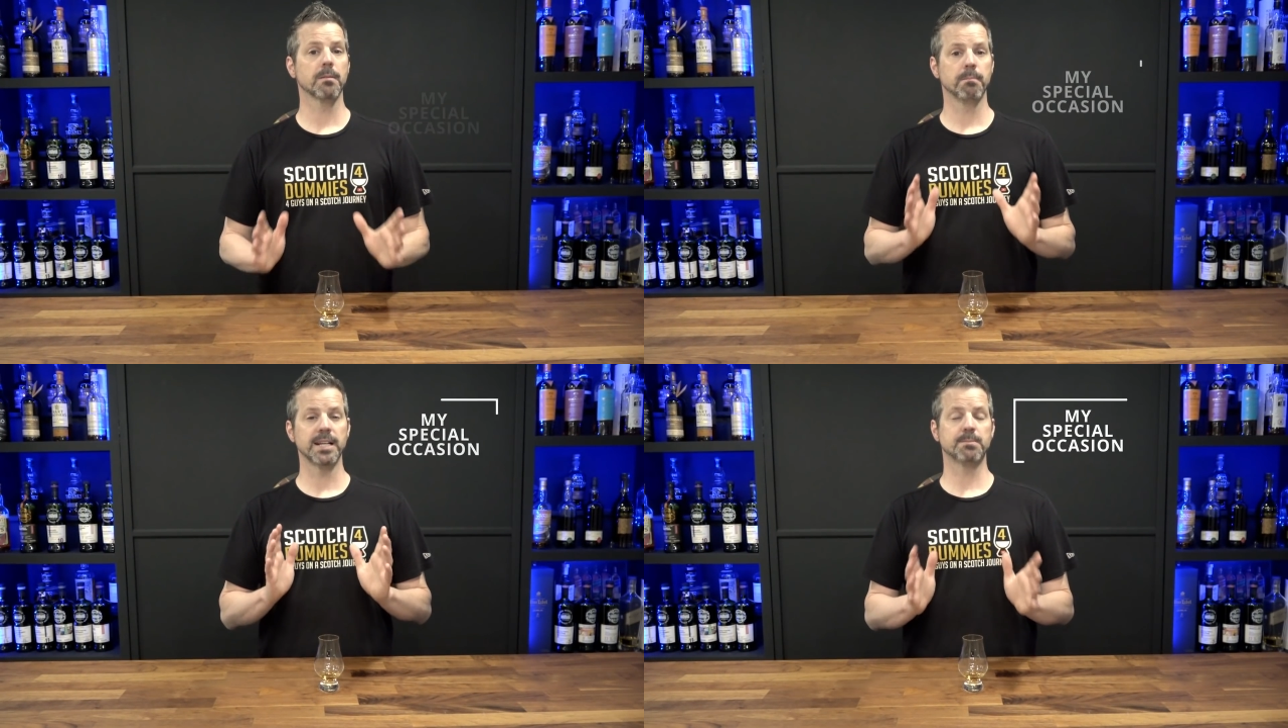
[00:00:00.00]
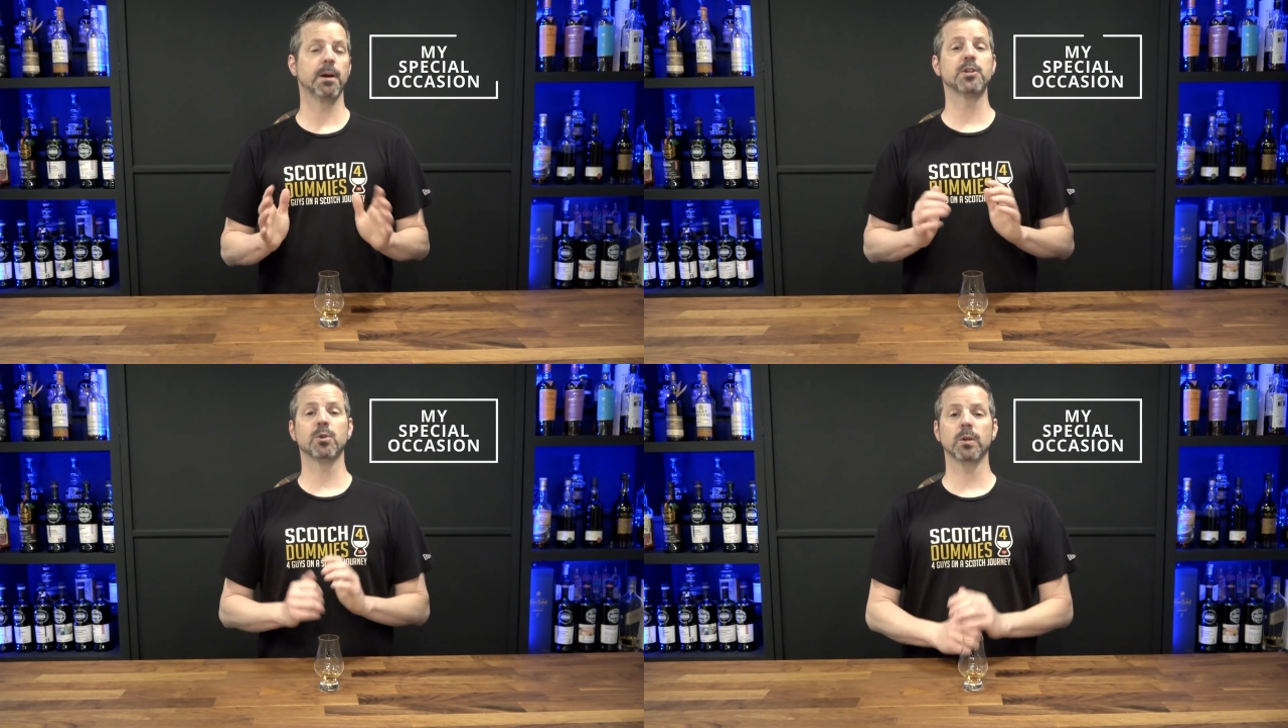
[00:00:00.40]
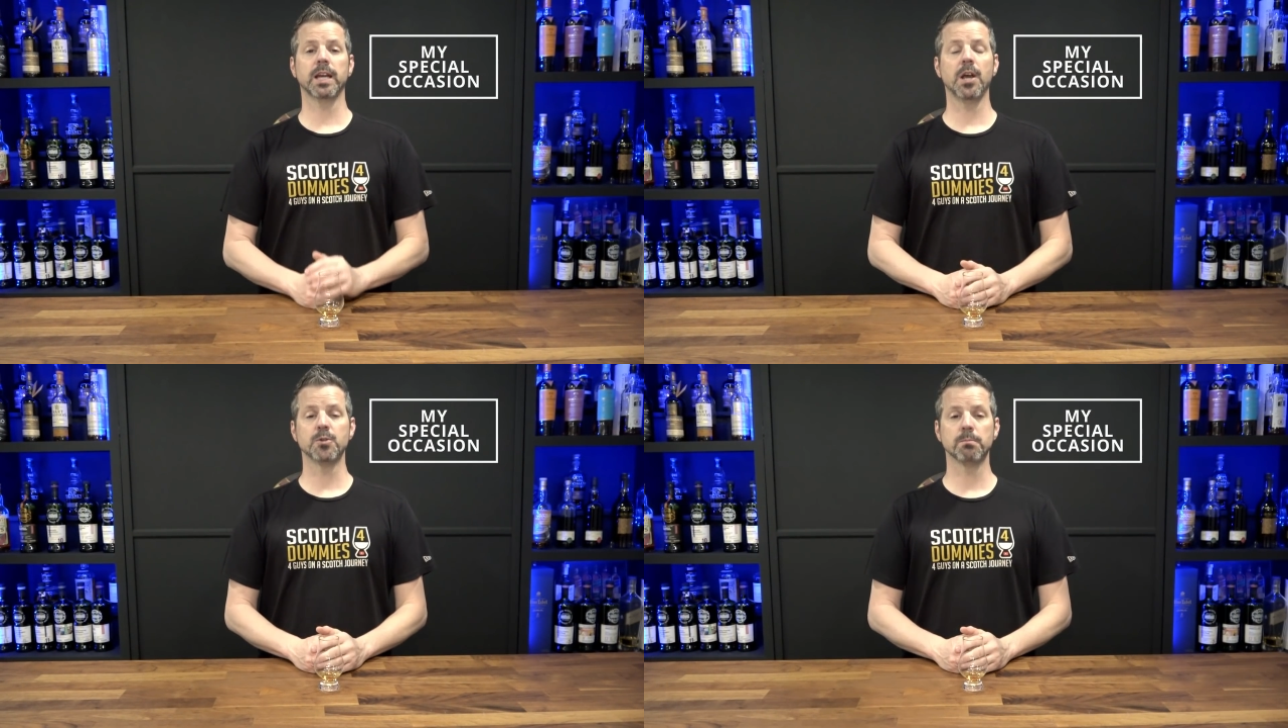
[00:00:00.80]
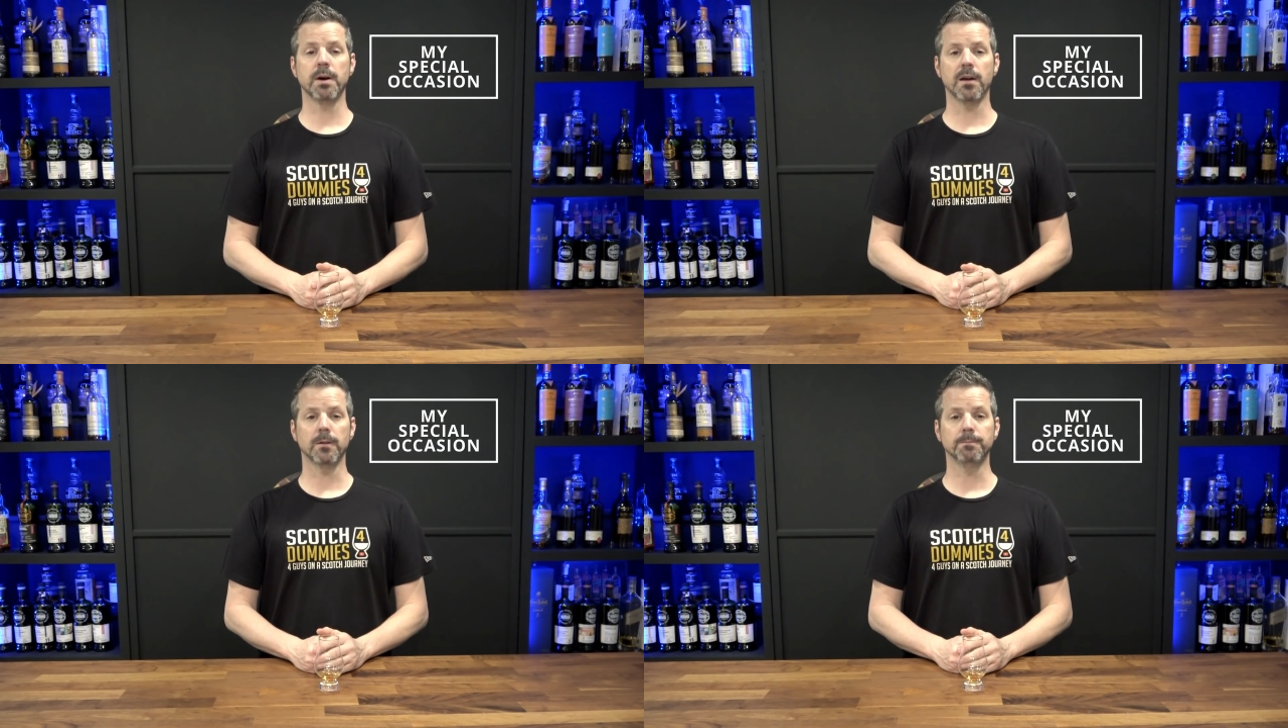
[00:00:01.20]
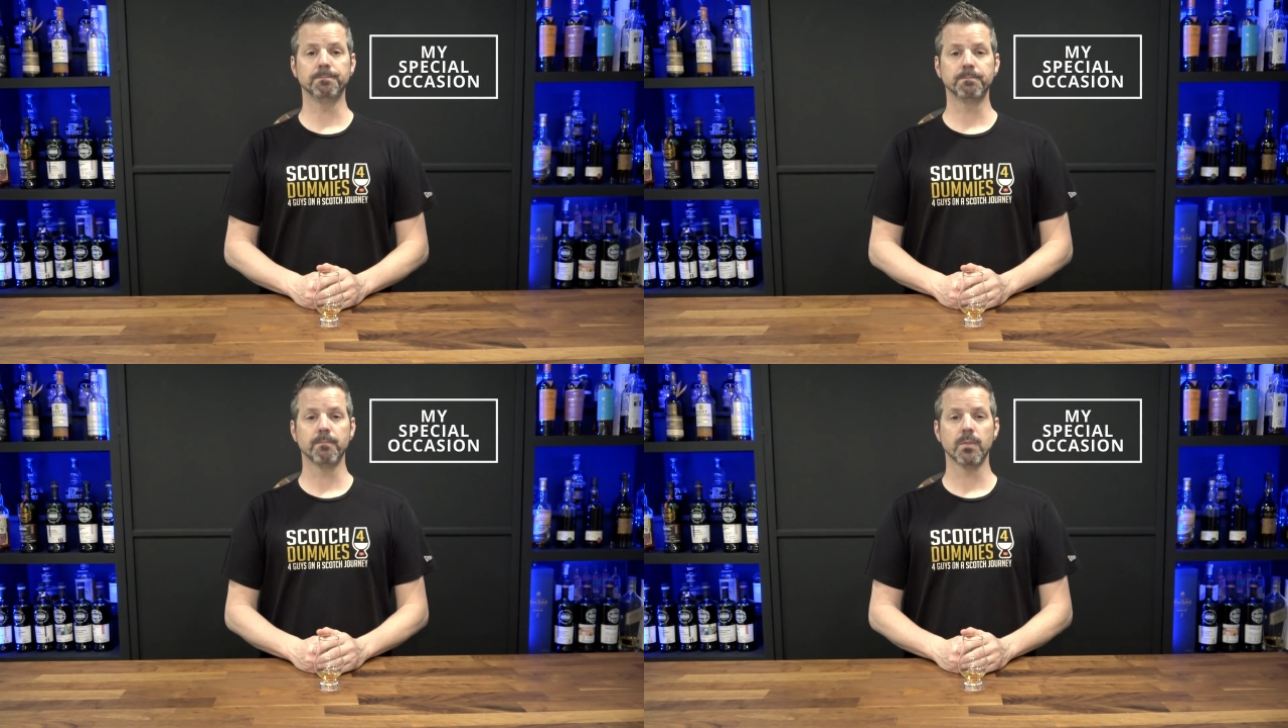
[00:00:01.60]
my special occasion bottle.
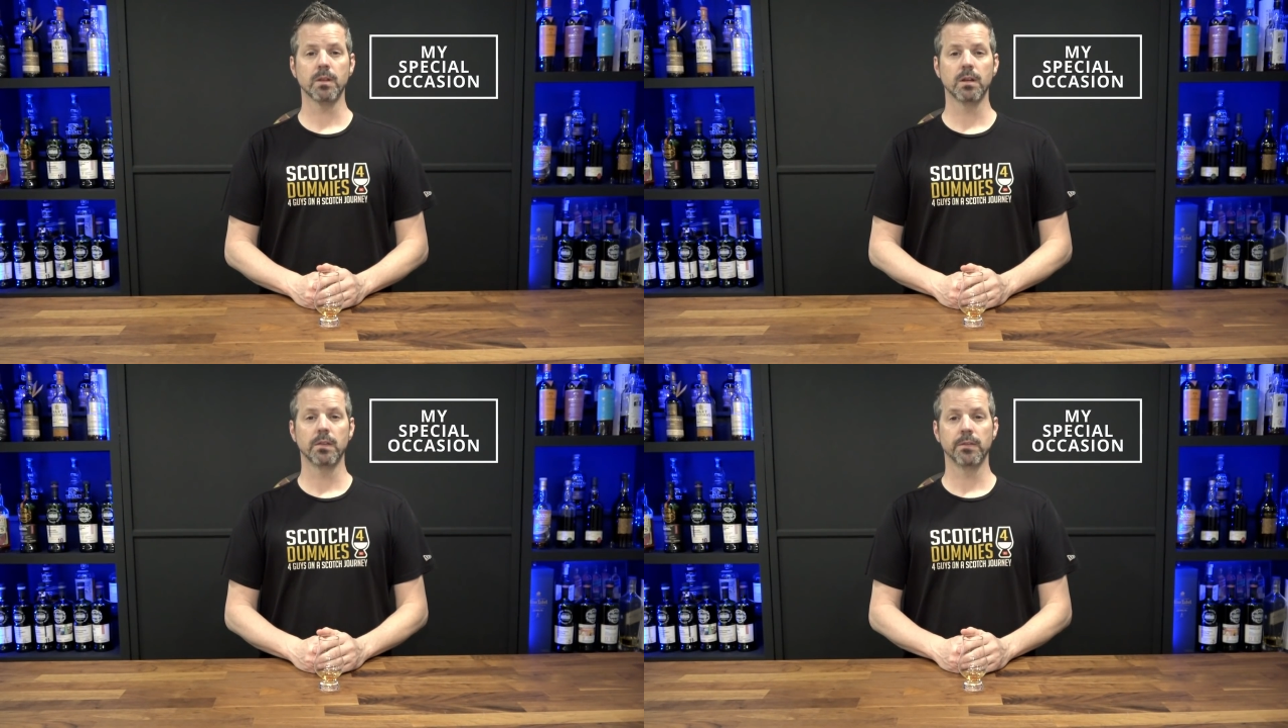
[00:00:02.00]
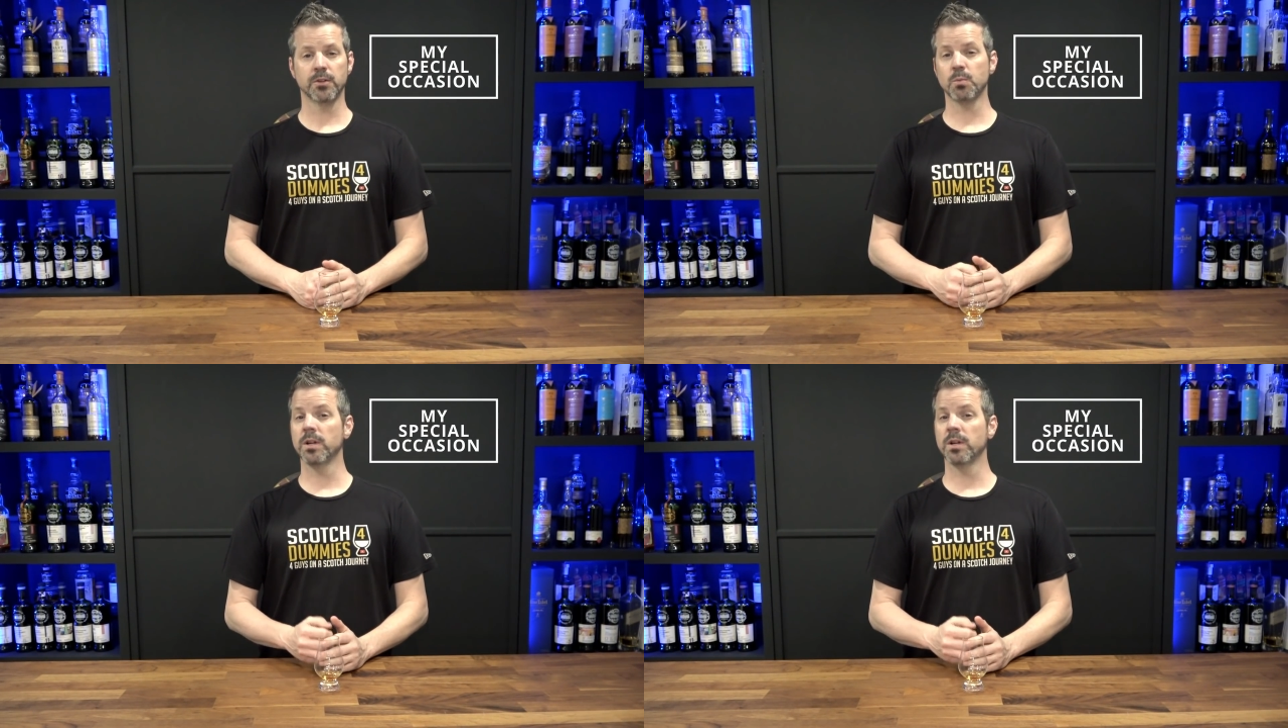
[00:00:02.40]
This